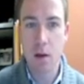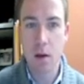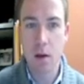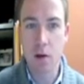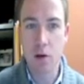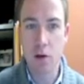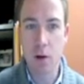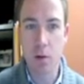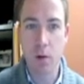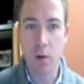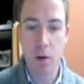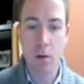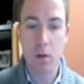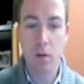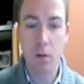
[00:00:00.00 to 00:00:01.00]
I'll show you what
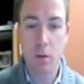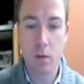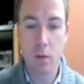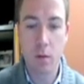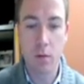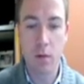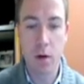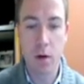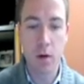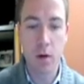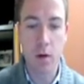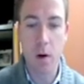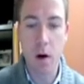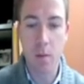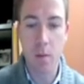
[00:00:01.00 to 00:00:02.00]
we've done on the
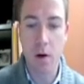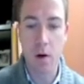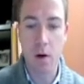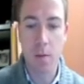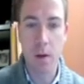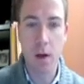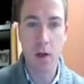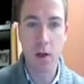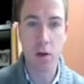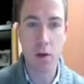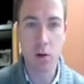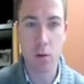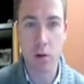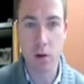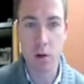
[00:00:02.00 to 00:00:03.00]
Bar Blogger page to
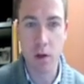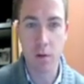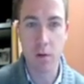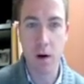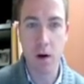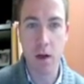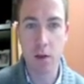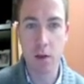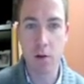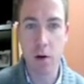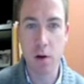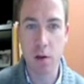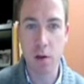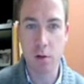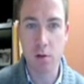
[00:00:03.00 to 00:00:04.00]
show you just how far that
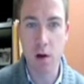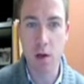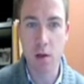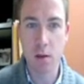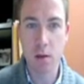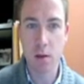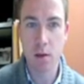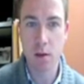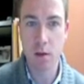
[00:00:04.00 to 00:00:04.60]
stretches across.